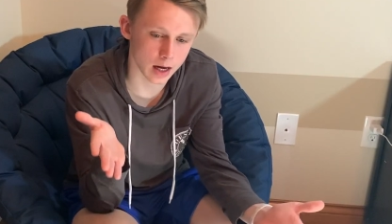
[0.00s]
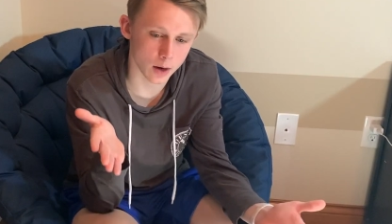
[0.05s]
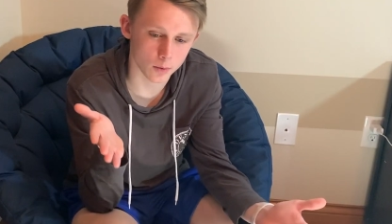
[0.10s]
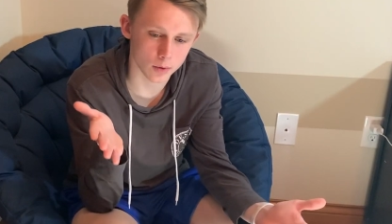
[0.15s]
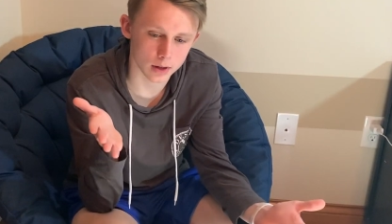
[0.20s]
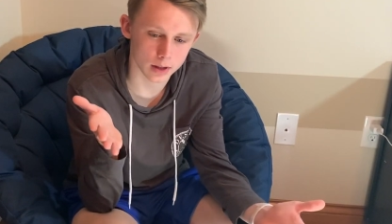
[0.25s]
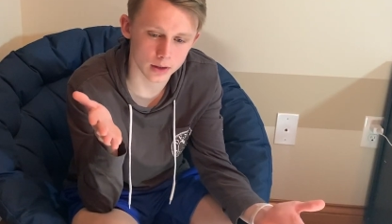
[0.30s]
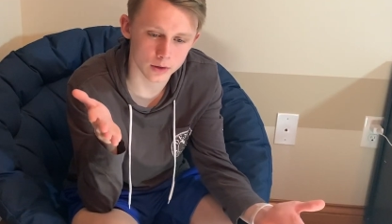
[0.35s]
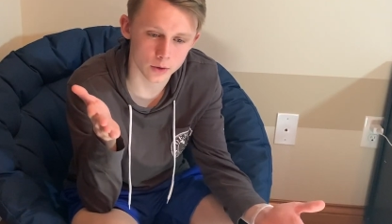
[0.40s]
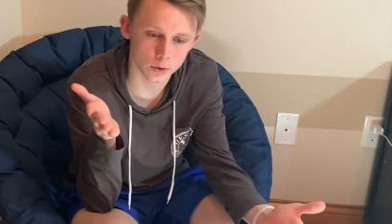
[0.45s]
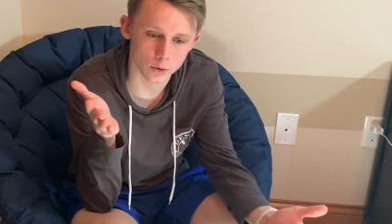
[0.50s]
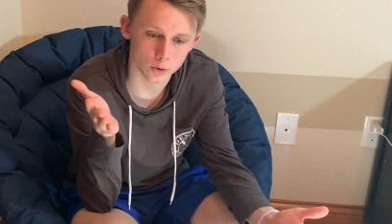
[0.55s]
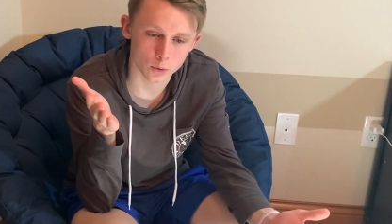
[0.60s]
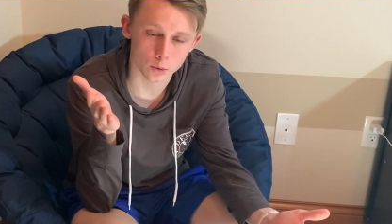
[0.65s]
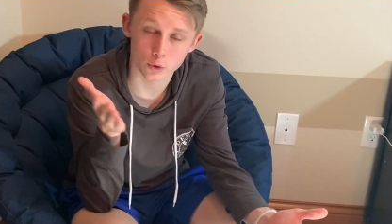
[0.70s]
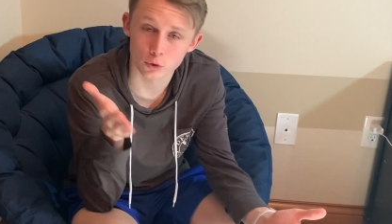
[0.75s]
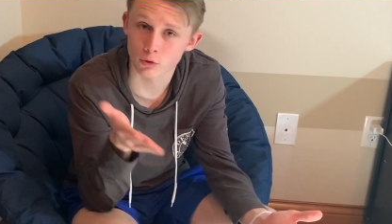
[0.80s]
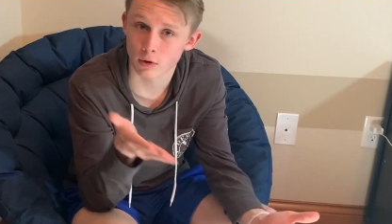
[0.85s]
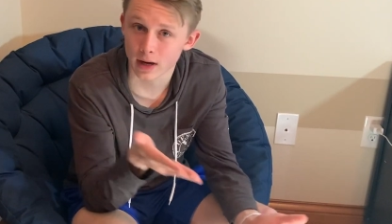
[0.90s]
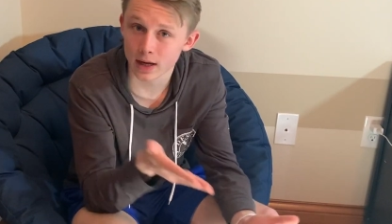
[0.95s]
I wanted
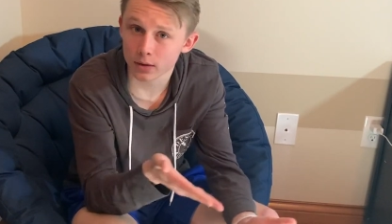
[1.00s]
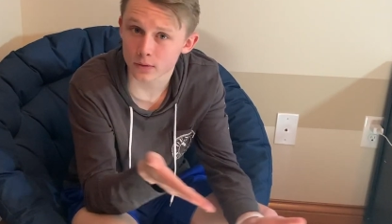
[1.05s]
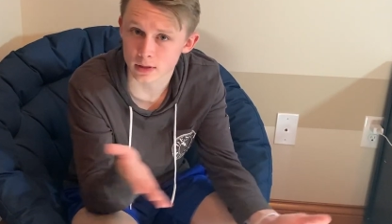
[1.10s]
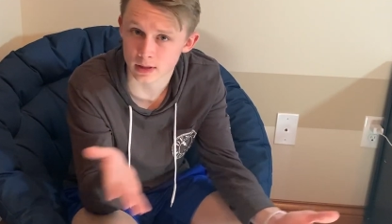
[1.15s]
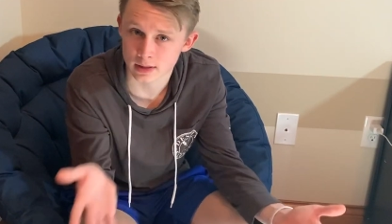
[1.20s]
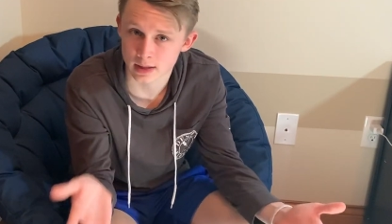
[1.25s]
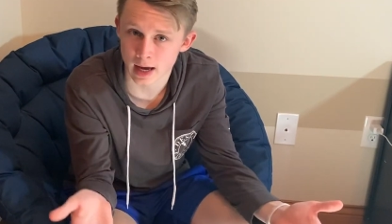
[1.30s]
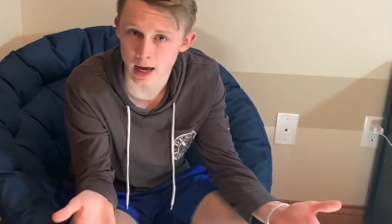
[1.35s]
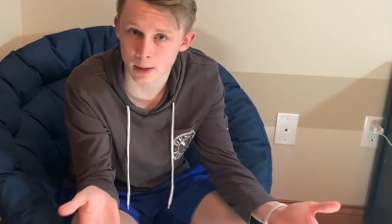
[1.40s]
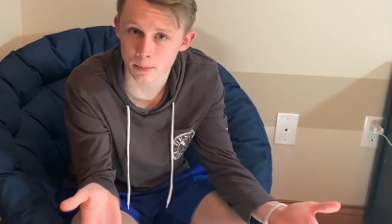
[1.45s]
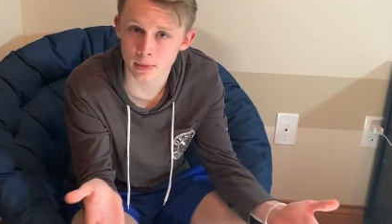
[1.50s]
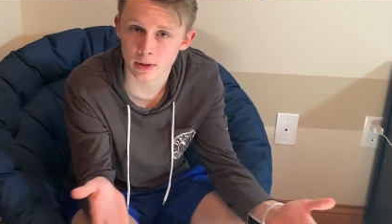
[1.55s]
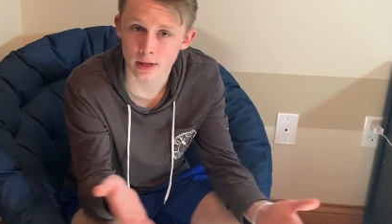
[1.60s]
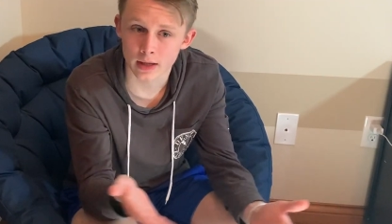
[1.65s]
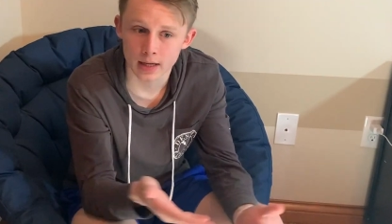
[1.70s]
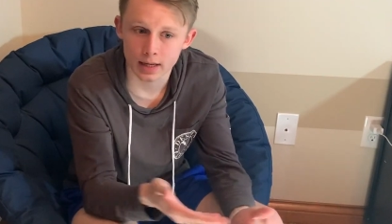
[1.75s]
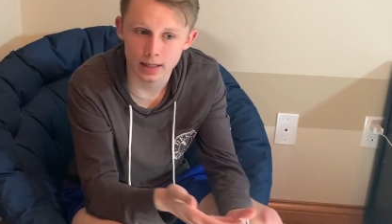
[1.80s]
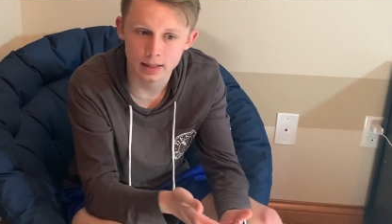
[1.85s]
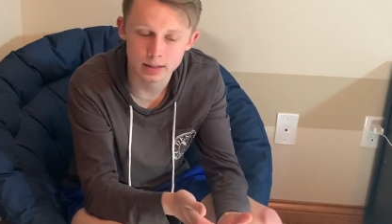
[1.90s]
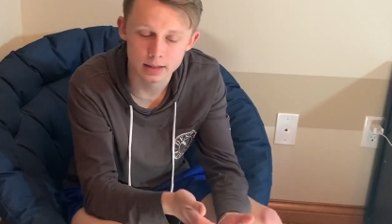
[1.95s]
to try out this app
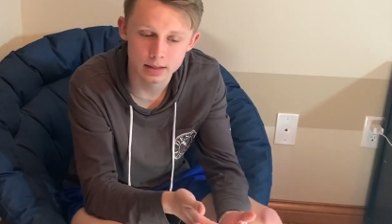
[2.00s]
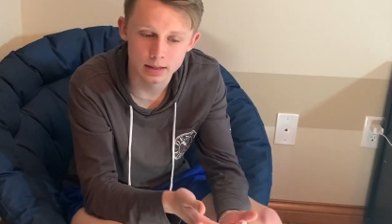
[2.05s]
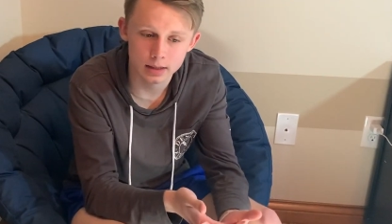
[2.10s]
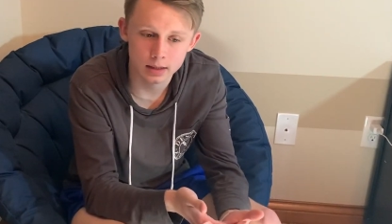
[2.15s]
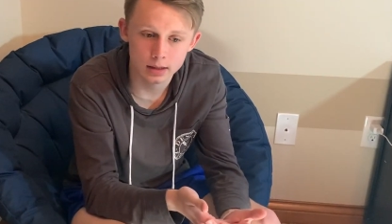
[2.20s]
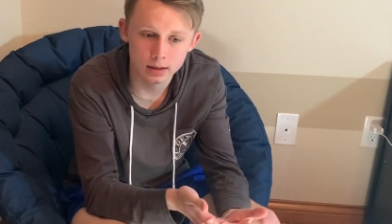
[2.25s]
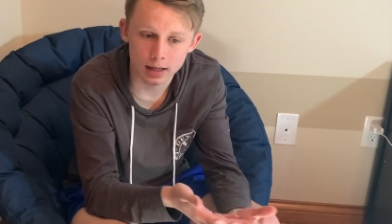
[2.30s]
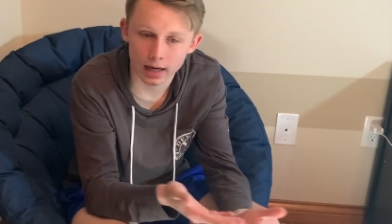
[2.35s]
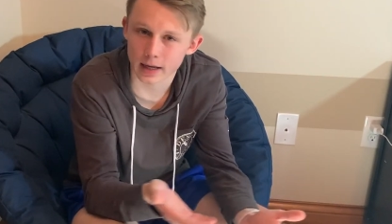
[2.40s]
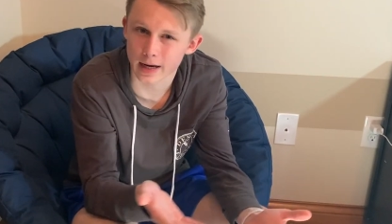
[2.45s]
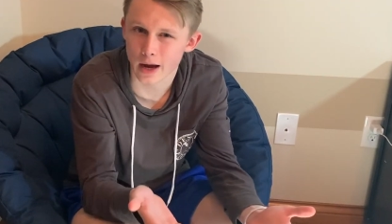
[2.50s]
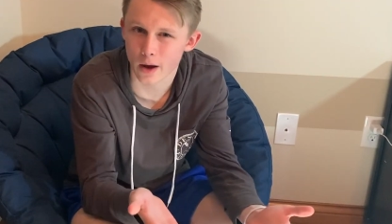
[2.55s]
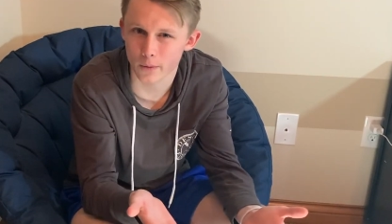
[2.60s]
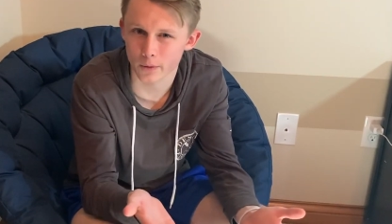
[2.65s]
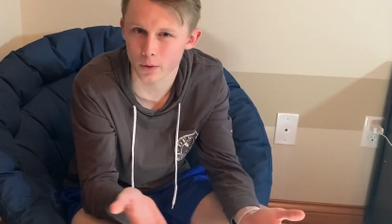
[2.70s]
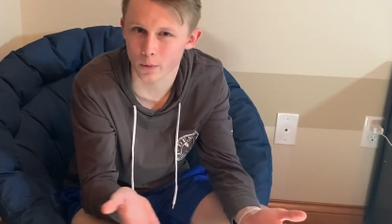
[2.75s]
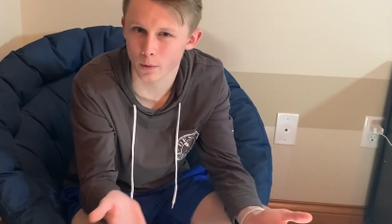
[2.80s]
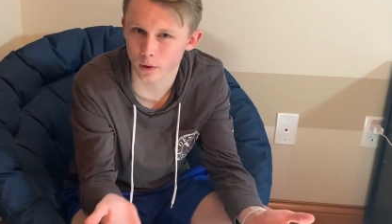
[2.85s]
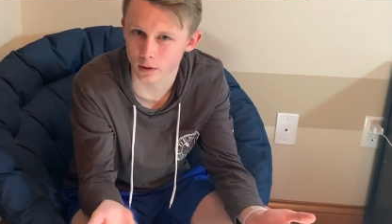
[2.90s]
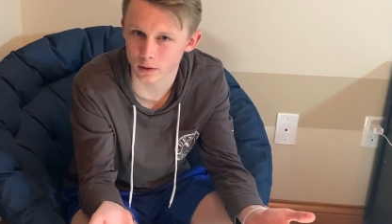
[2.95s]
and see kind of how
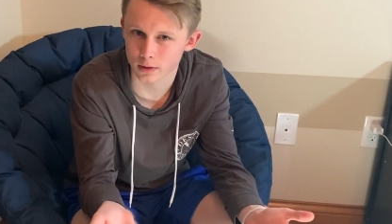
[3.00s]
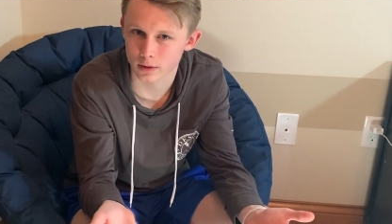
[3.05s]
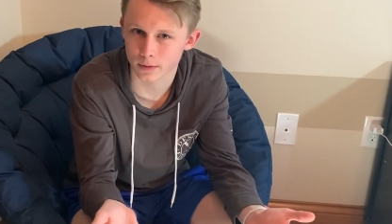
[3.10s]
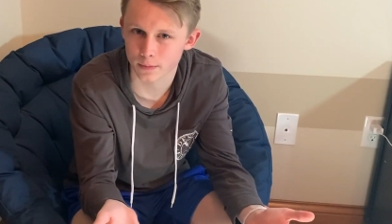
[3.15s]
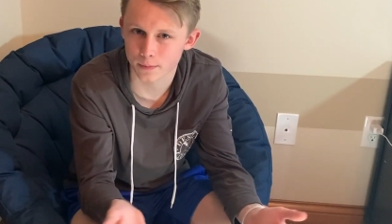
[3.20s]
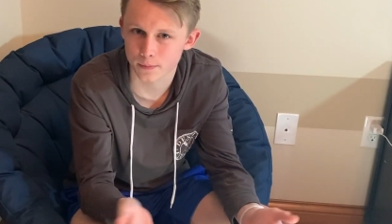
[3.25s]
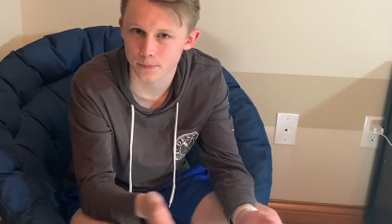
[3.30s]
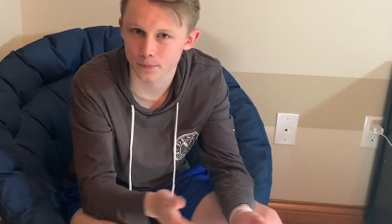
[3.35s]
it worked.